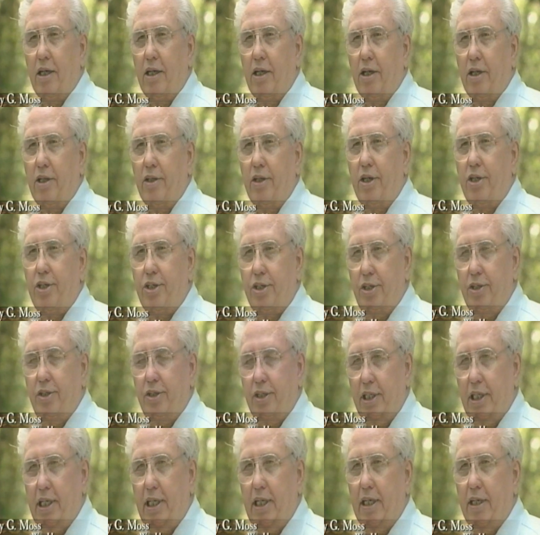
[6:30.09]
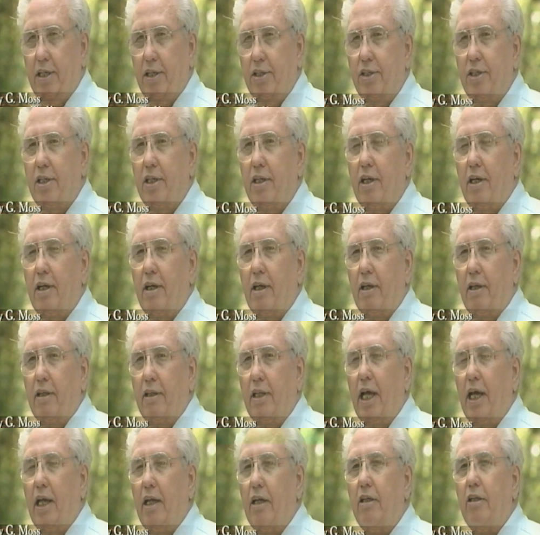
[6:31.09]
The truth is
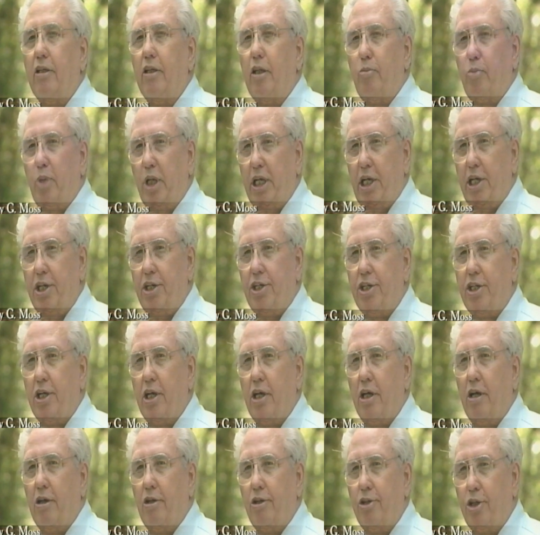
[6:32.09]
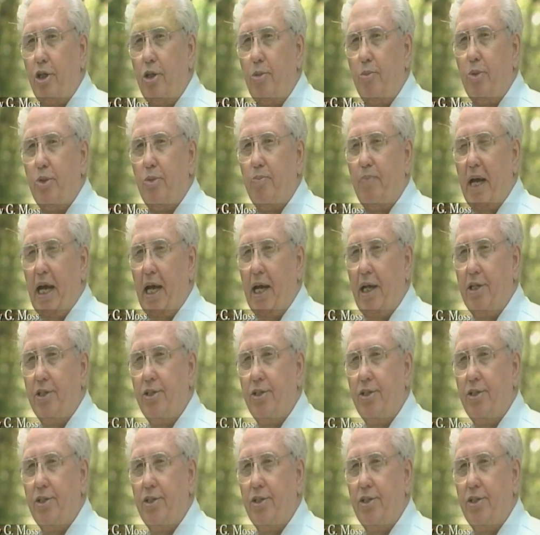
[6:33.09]
that the British troops passed